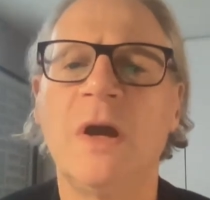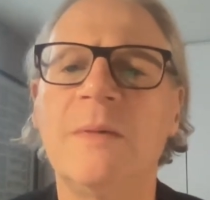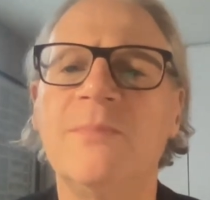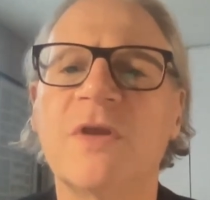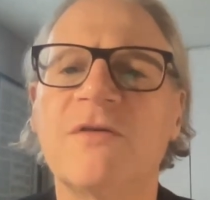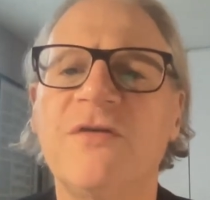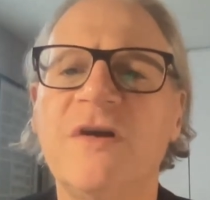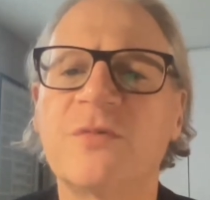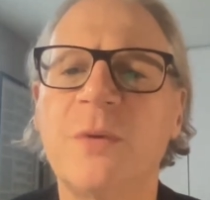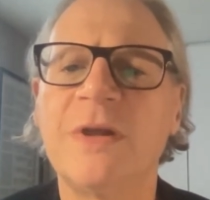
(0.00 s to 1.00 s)
um,
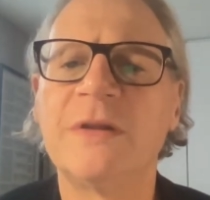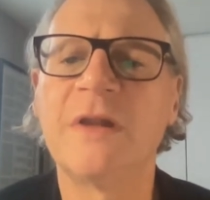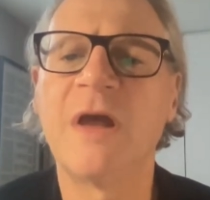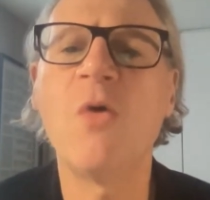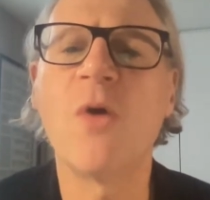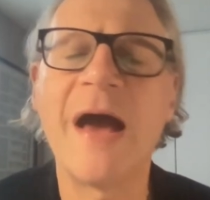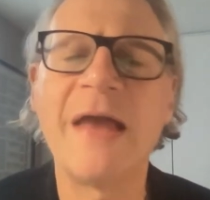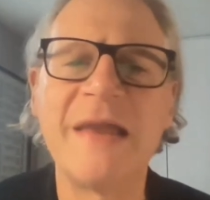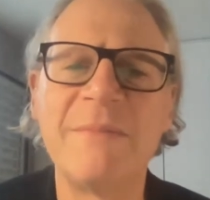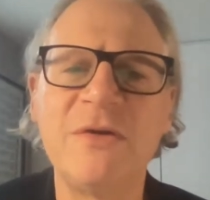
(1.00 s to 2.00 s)
first one, oh,
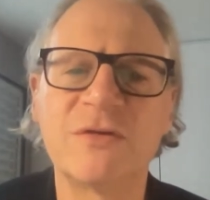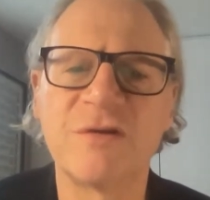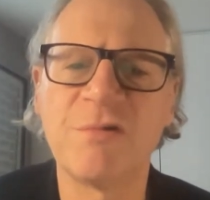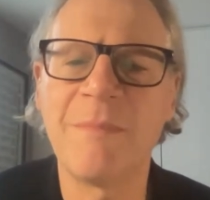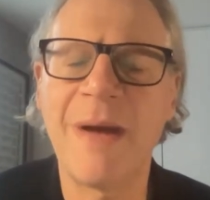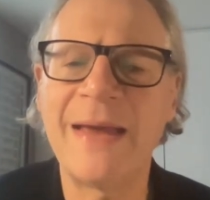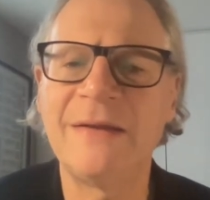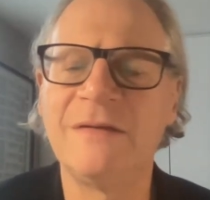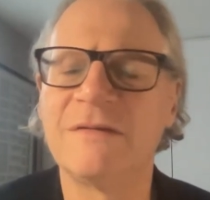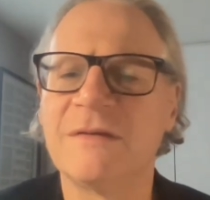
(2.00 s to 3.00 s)
and let me also
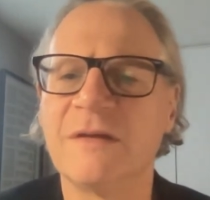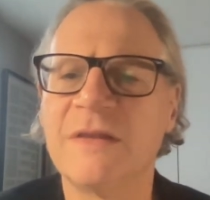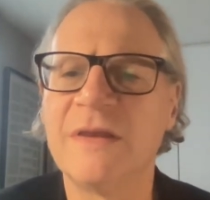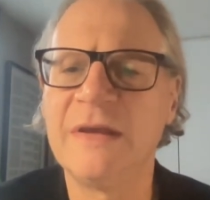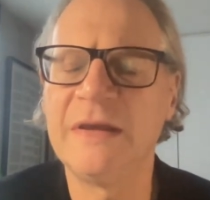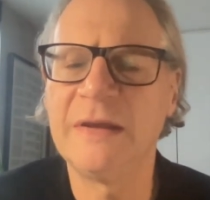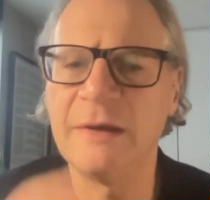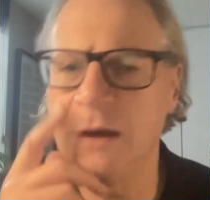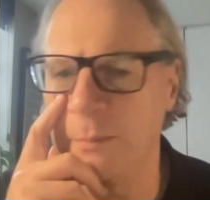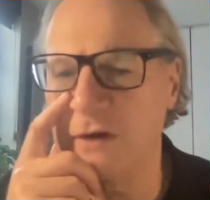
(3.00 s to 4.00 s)
remind the
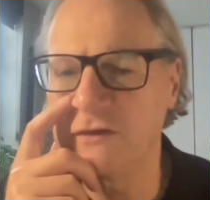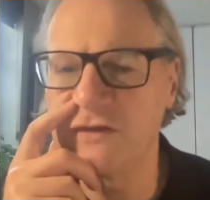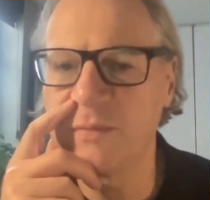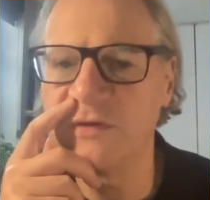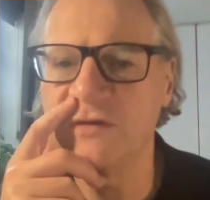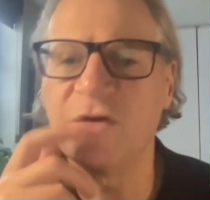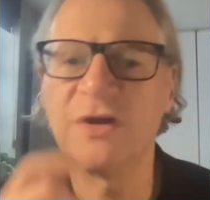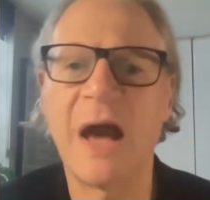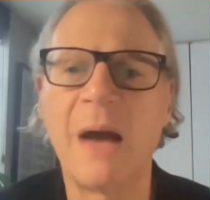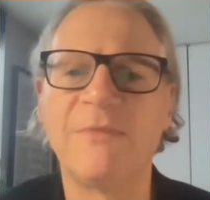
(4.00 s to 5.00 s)
participants you
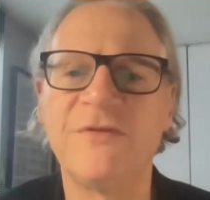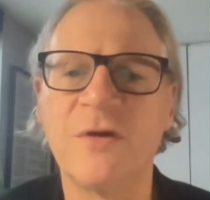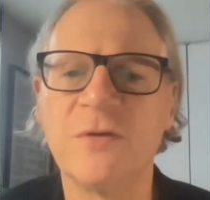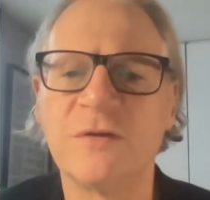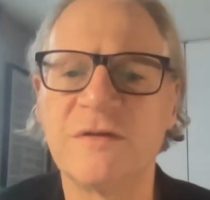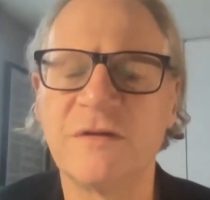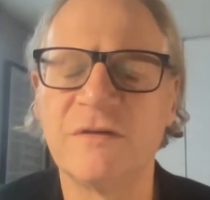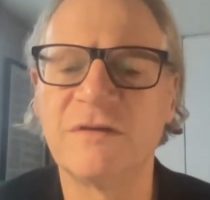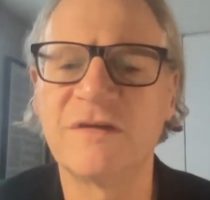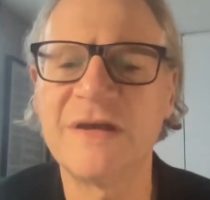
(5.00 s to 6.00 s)
can upvote. You
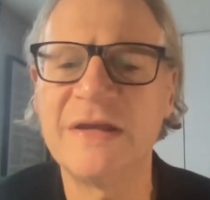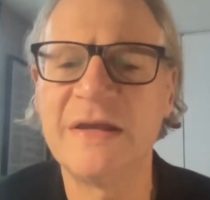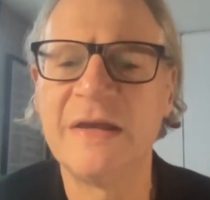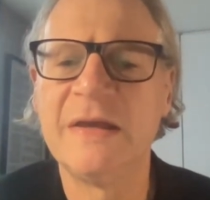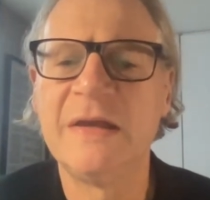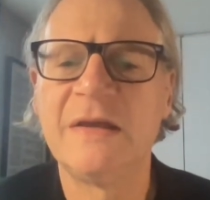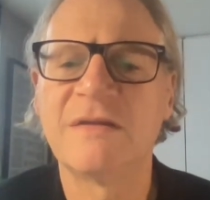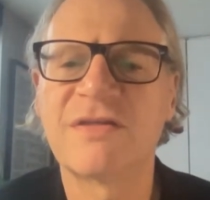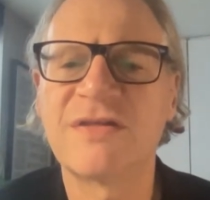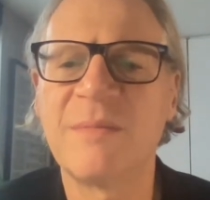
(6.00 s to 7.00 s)
can see
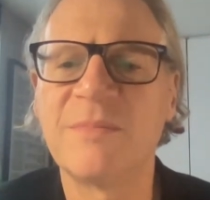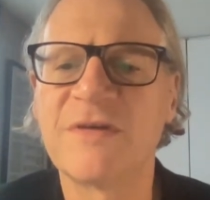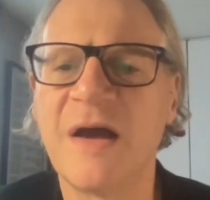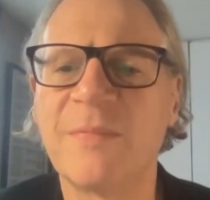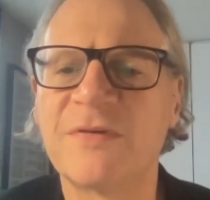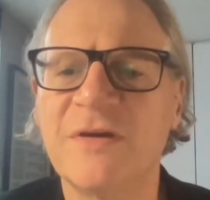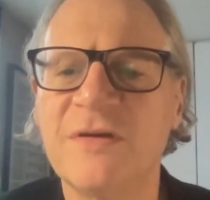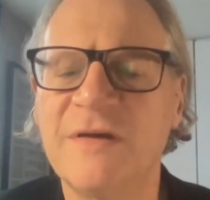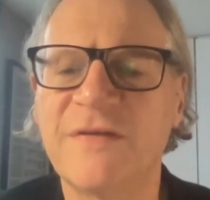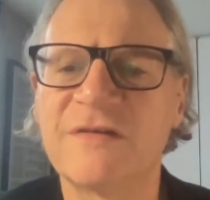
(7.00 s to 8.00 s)
the thumbs up. So
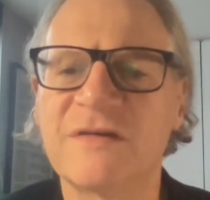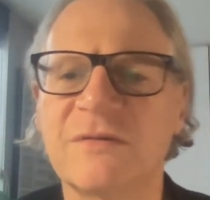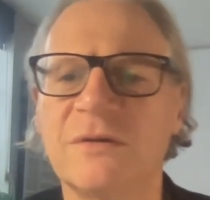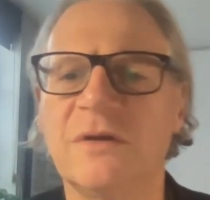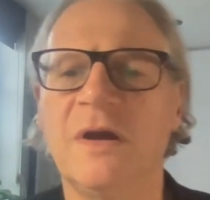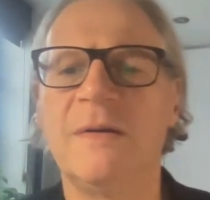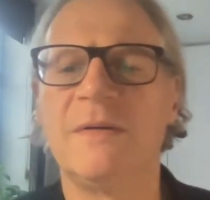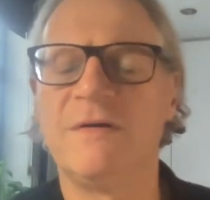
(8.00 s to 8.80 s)
if there's uh,